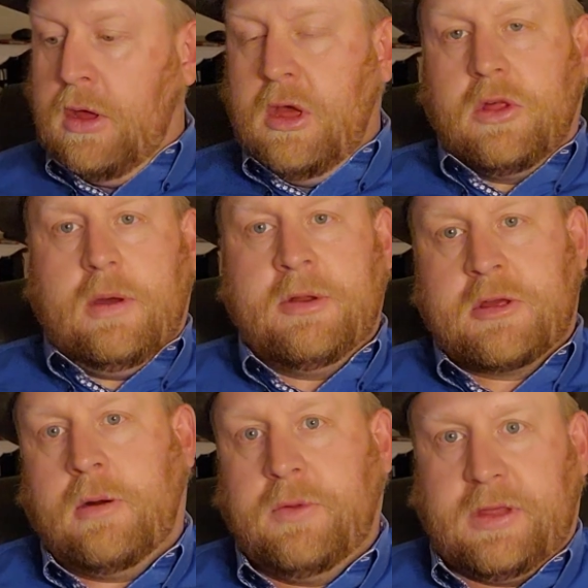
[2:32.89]
So I'm going to
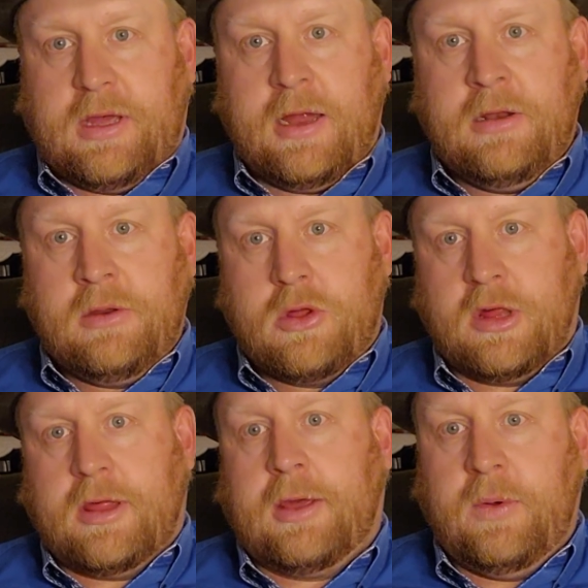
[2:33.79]
start with the cutting,
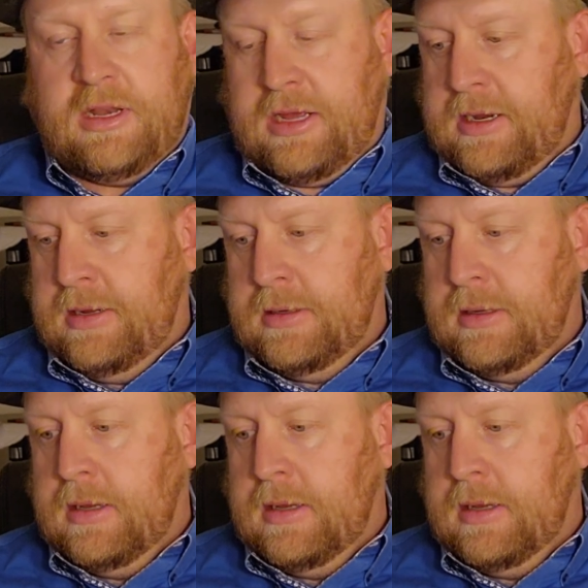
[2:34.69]
just like we did